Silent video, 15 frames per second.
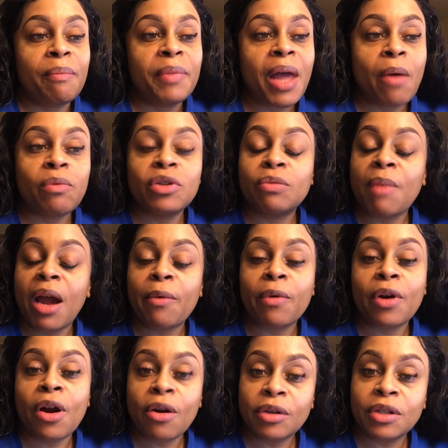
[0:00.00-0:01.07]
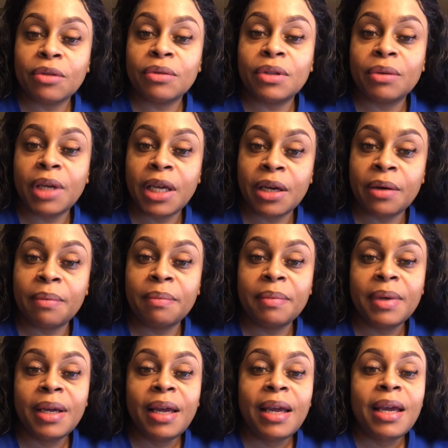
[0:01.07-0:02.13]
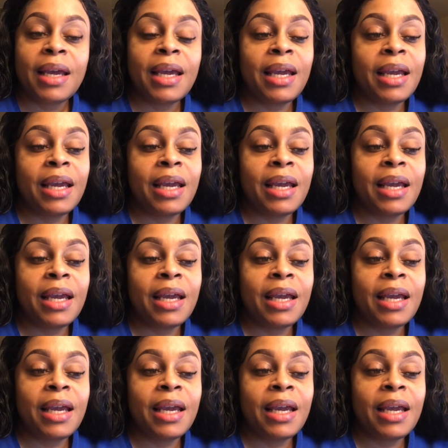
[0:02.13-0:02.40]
That was my rehearsal to Him.